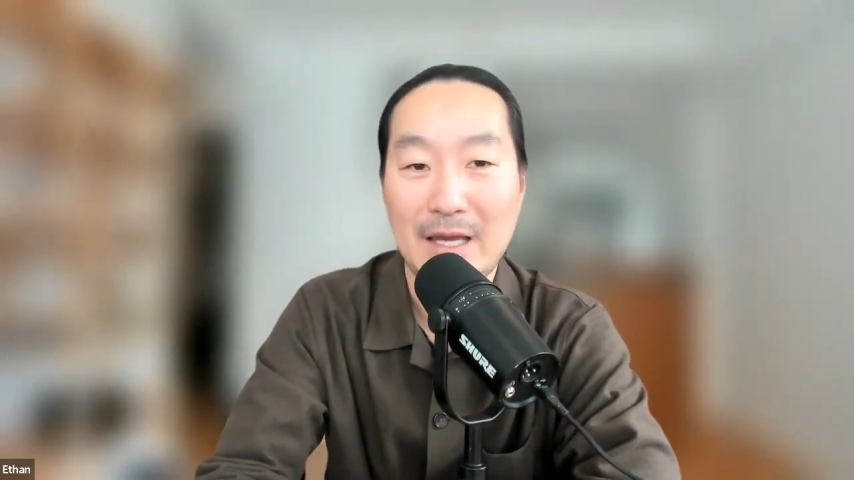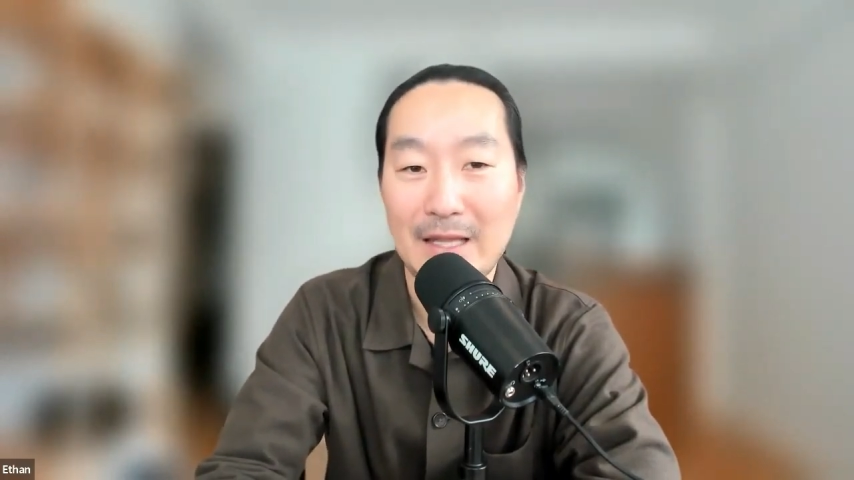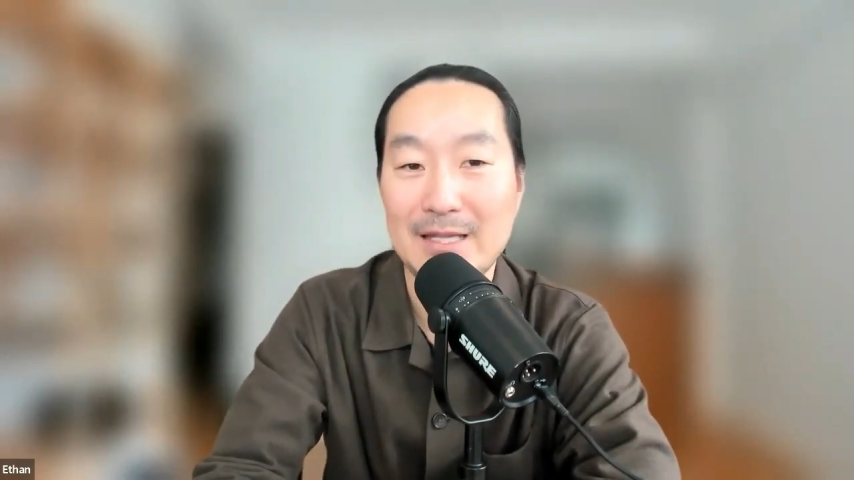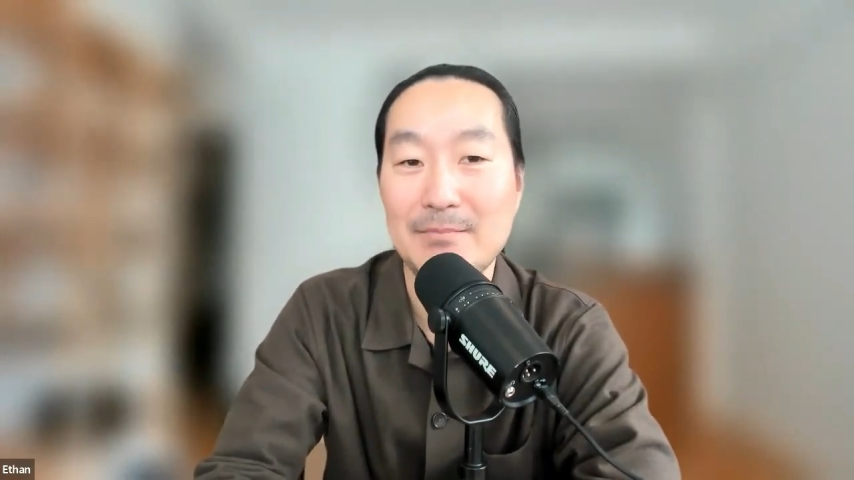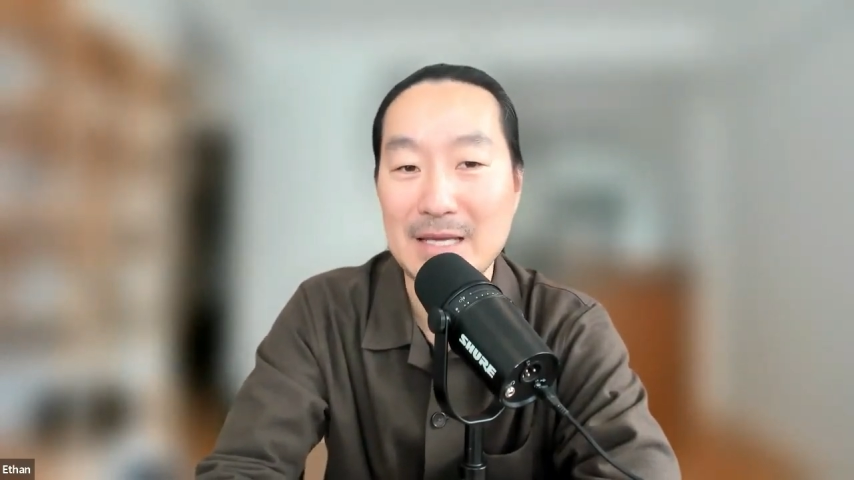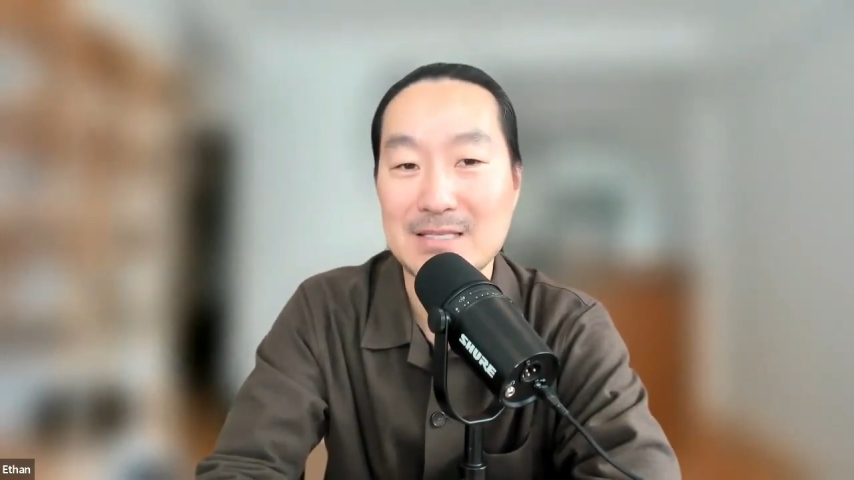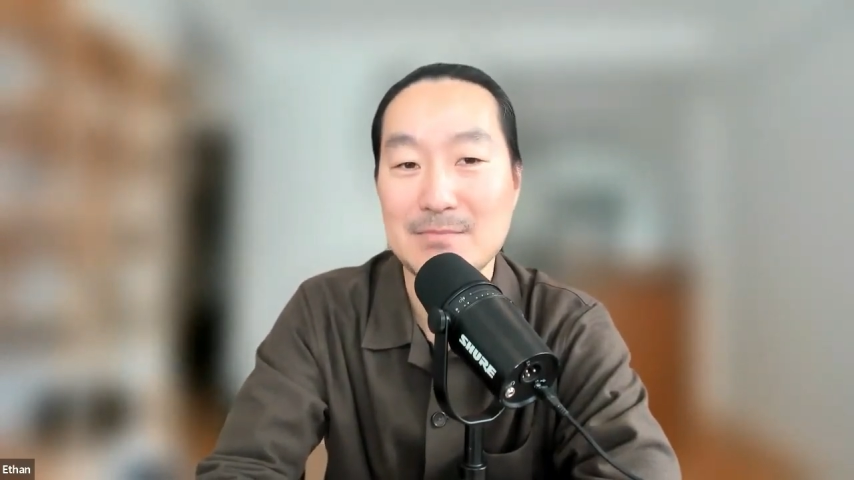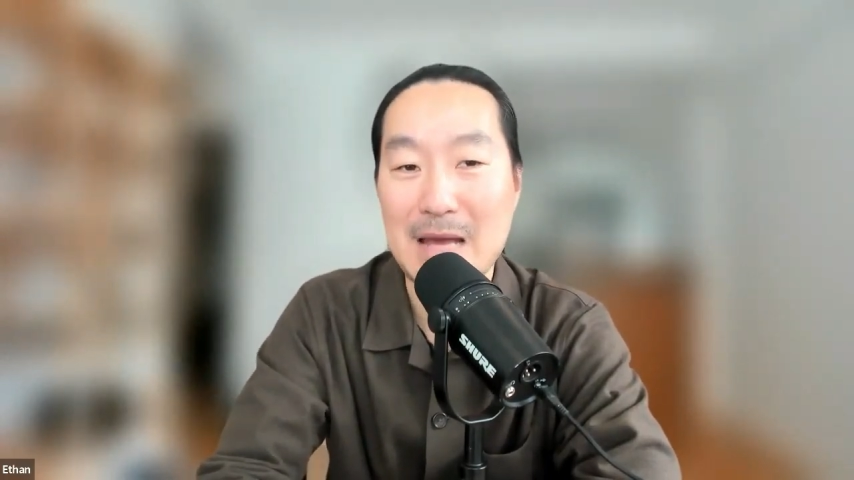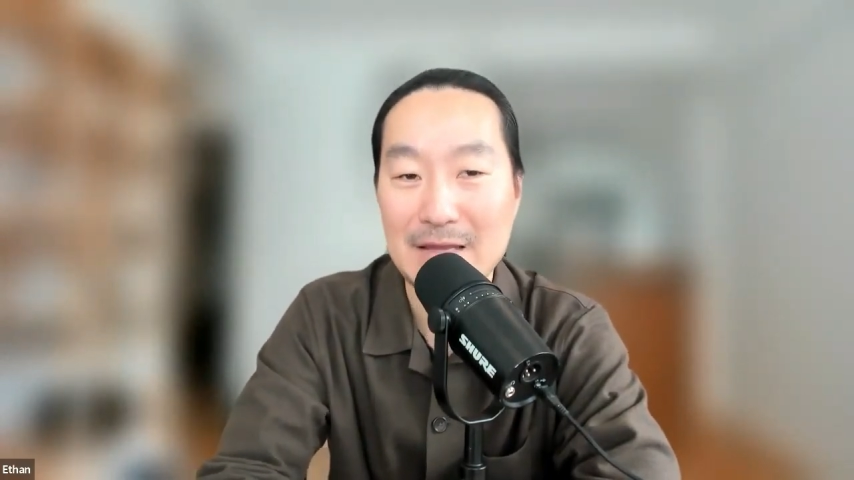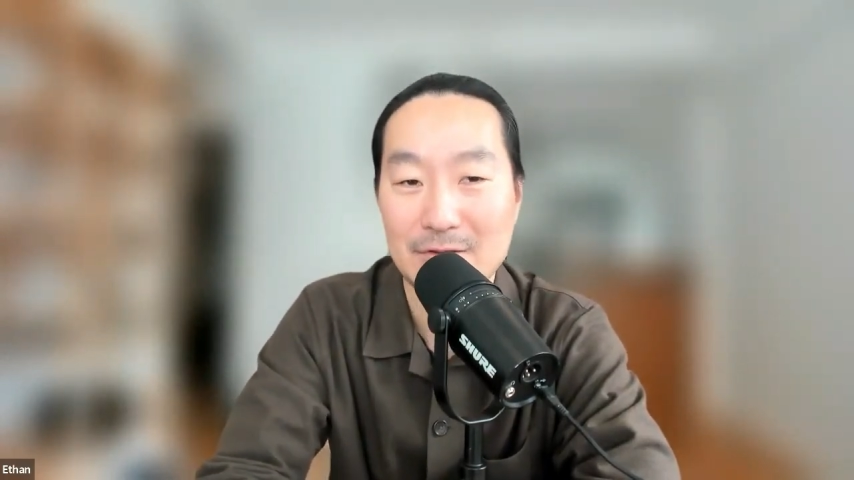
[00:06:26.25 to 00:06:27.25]
and then make the
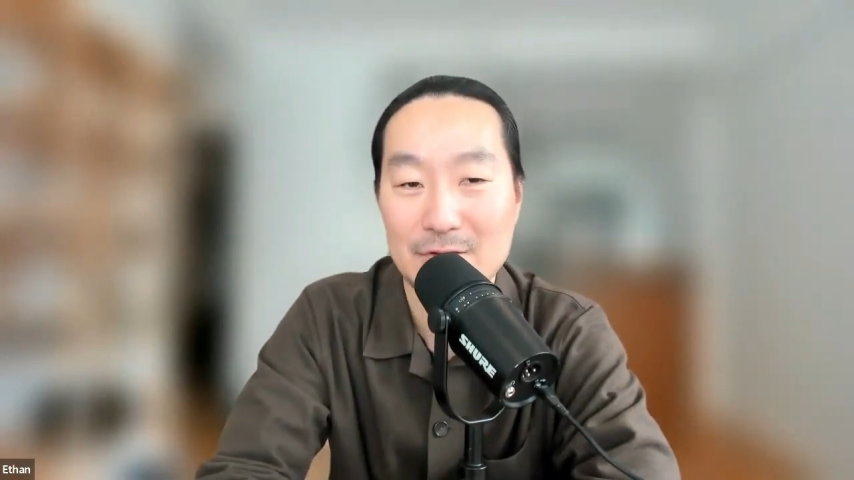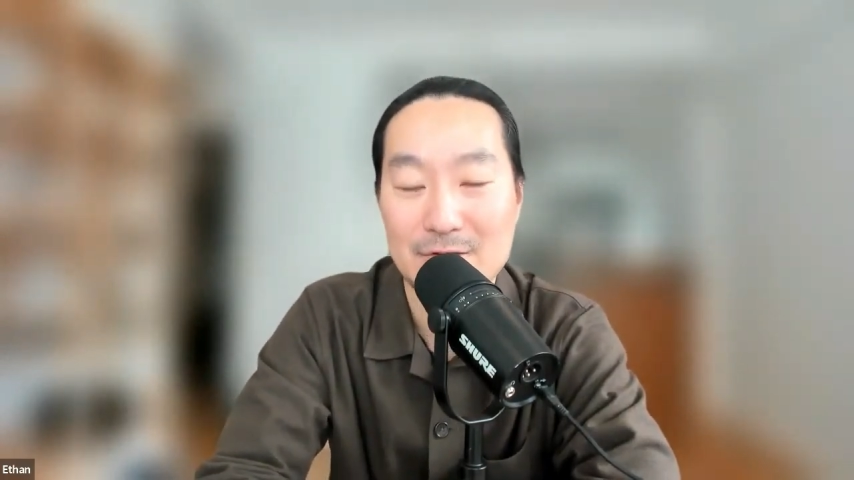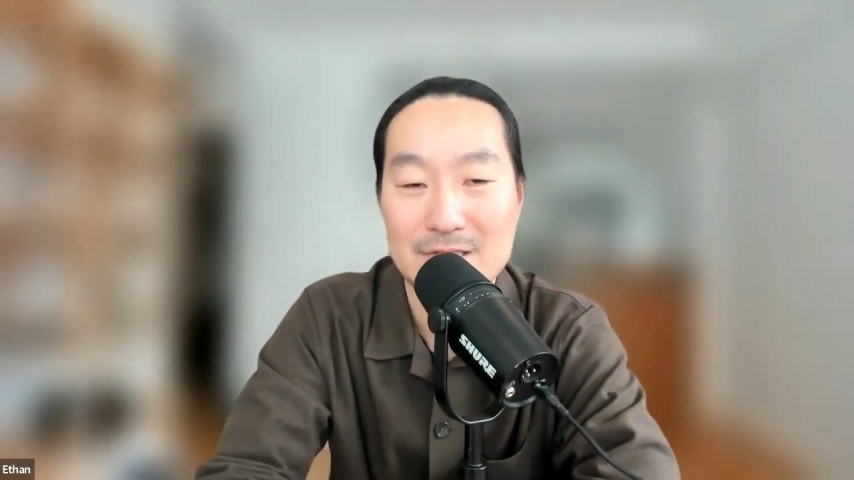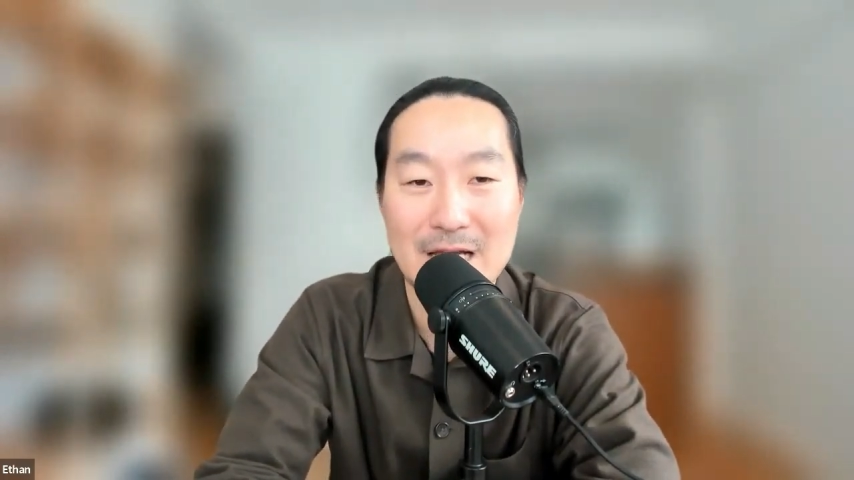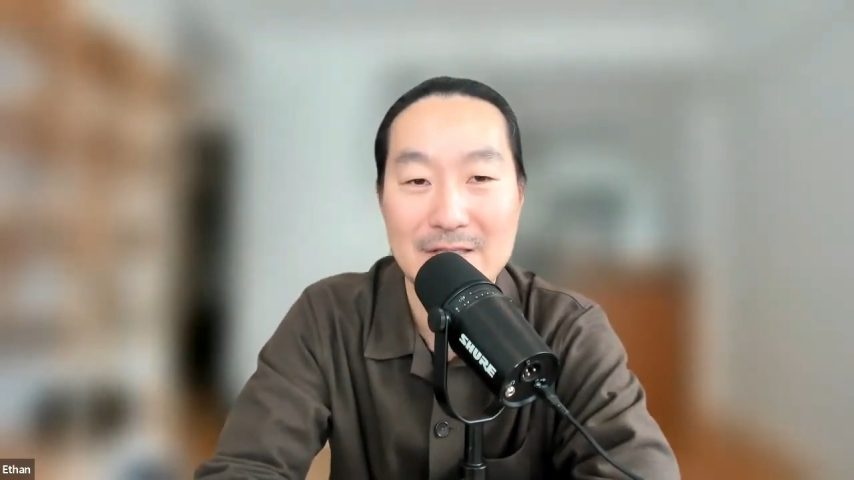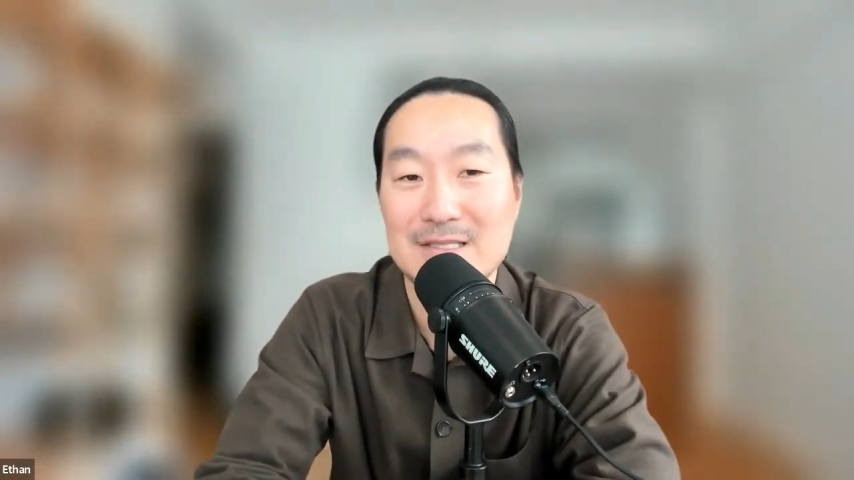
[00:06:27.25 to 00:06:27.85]
math on your side